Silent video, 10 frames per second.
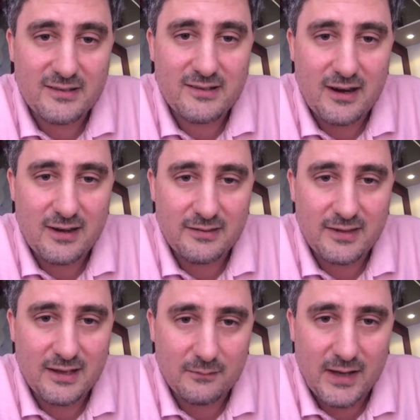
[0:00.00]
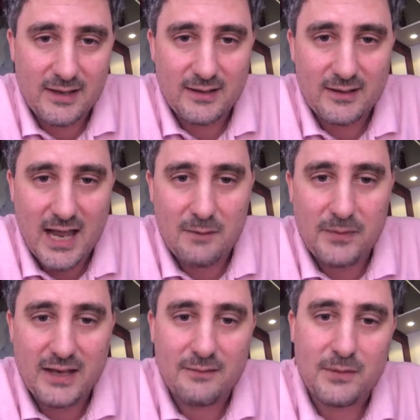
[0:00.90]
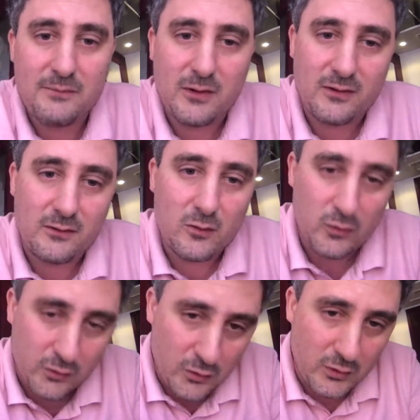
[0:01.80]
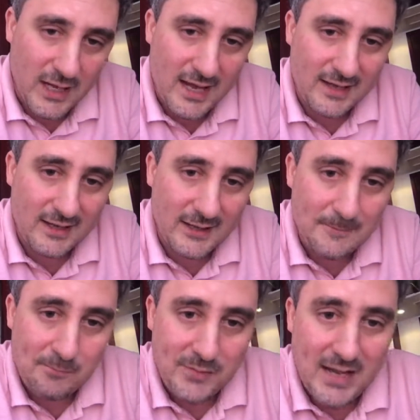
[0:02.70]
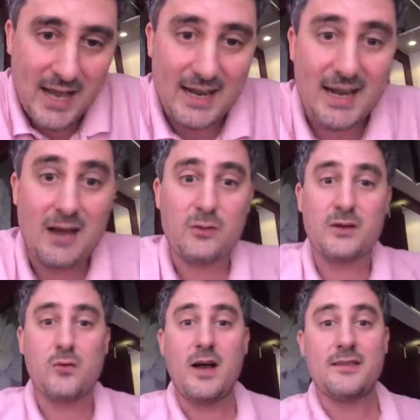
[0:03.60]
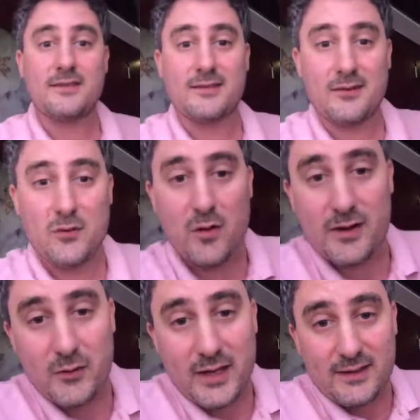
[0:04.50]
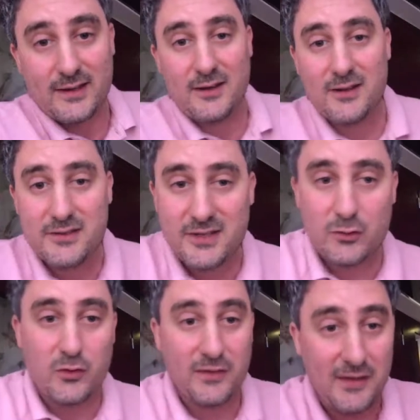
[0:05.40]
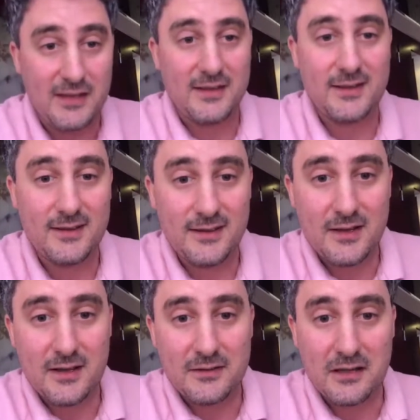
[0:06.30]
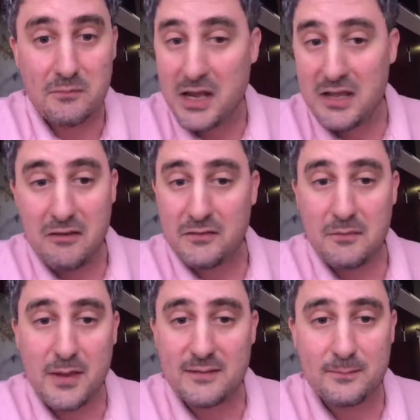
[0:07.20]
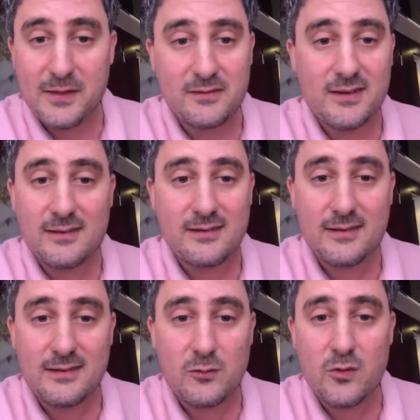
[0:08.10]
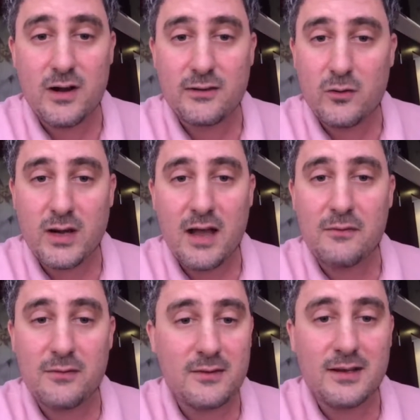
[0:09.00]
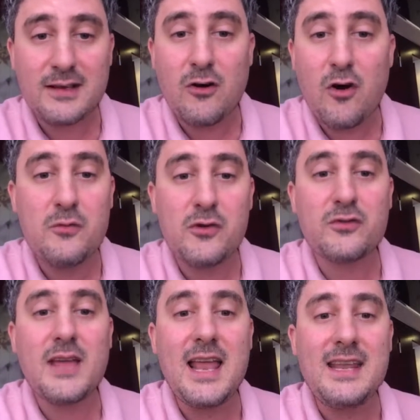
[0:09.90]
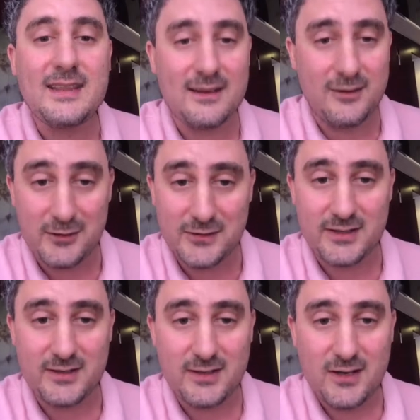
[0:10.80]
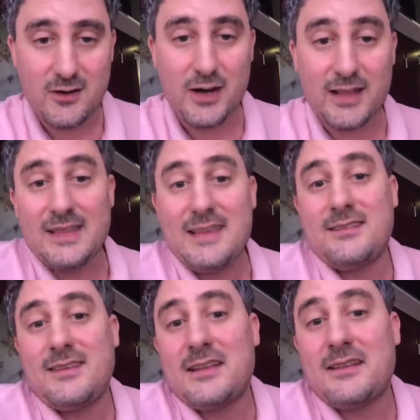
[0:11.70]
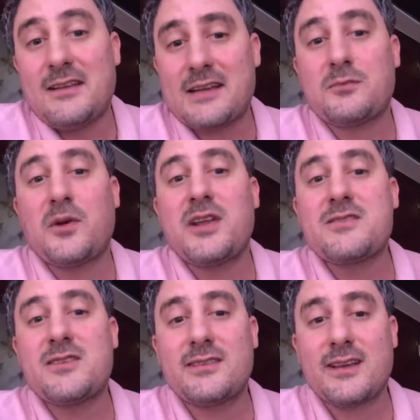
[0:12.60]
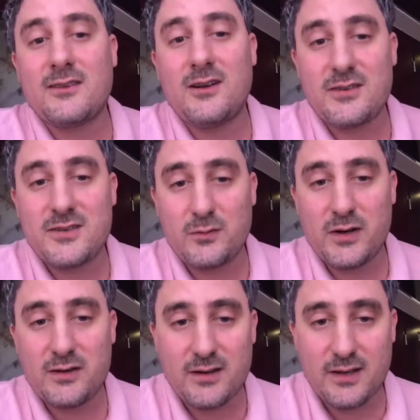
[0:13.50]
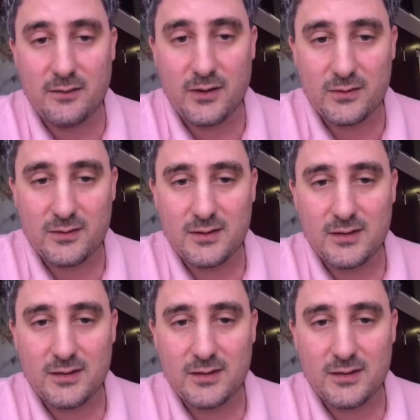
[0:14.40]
starting by helping people who do like, and allow the ones who are doing technology to see that many of the best businesses in the world don't have almost any technology, or at least the exponential technologies we're talking about.